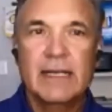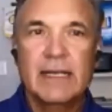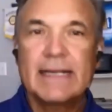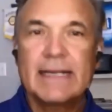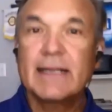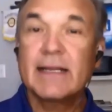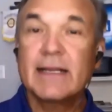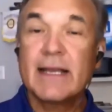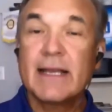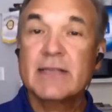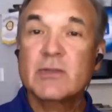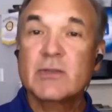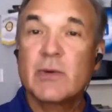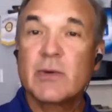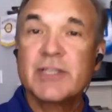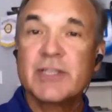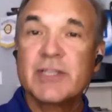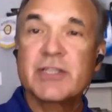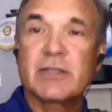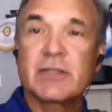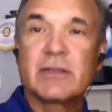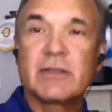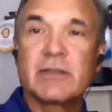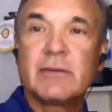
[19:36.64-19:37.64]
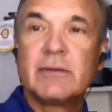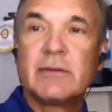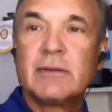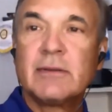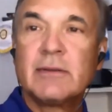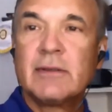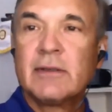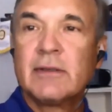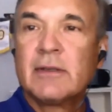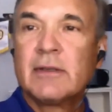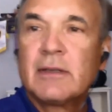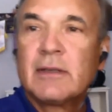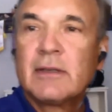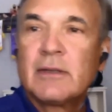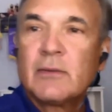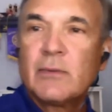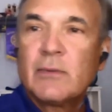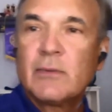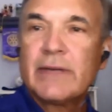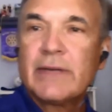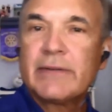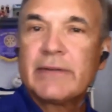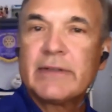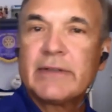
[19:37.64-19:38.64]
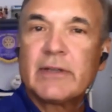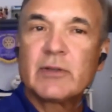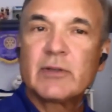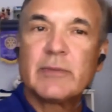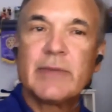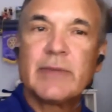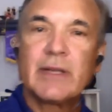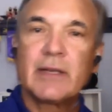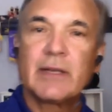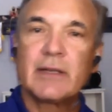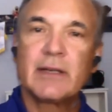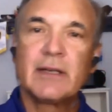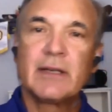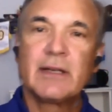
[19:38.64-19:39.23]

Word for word: last question? We have another I minute. Just,